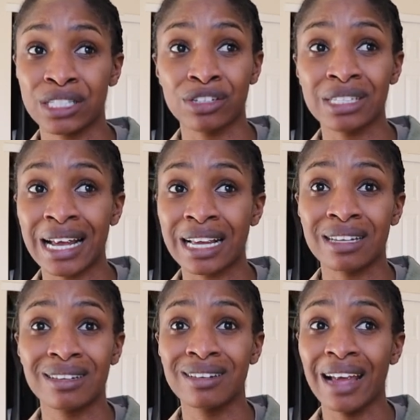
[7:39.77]
There's like
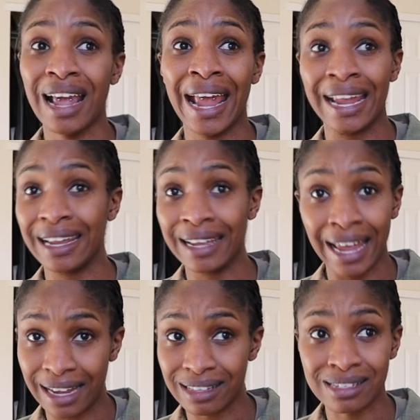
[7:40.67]
eight
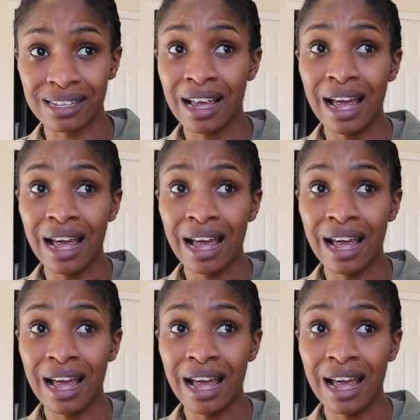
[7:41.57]
gates.